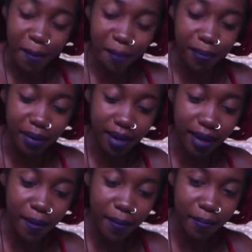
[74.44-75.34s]
but
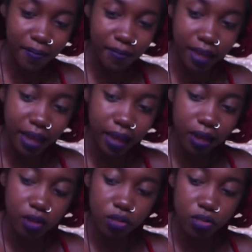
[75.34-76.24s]
um, like
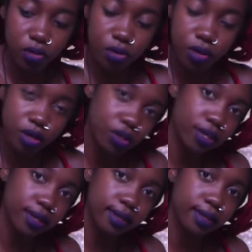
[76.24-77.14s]
throw
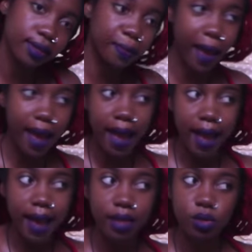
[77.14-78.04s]
cushions,
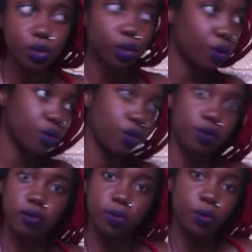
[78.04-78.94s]
bags,
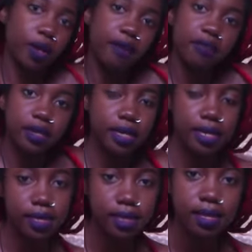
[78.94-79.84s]
clothes, whatever it
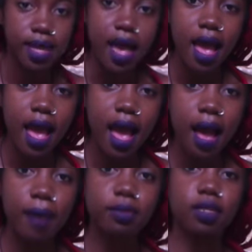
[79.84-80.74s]
is.
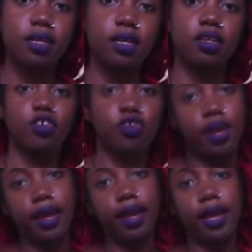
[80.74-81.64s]
I'm just gonna
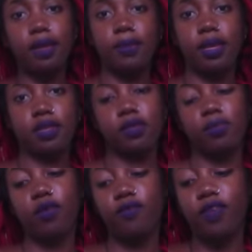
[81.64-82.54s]
try and make
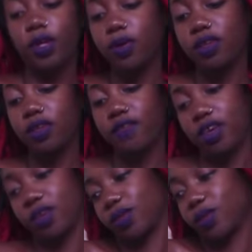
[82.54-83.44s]
some more videos of
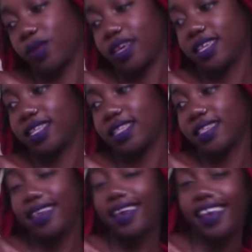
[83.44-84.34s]
it so you guys can
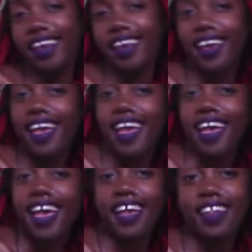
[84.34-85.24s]
see.
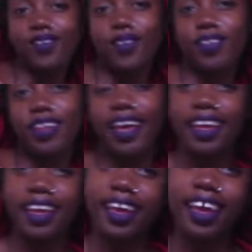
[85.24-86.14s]
And if you
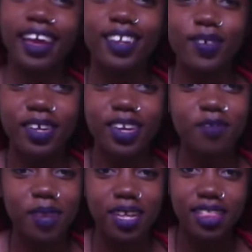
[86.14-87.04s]
like it, you would
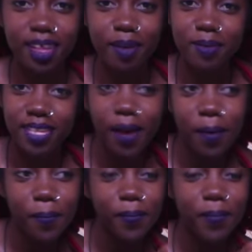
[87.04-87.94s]
give me a thumbs
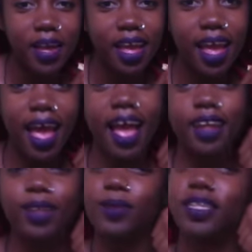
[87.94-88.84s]
up, and you would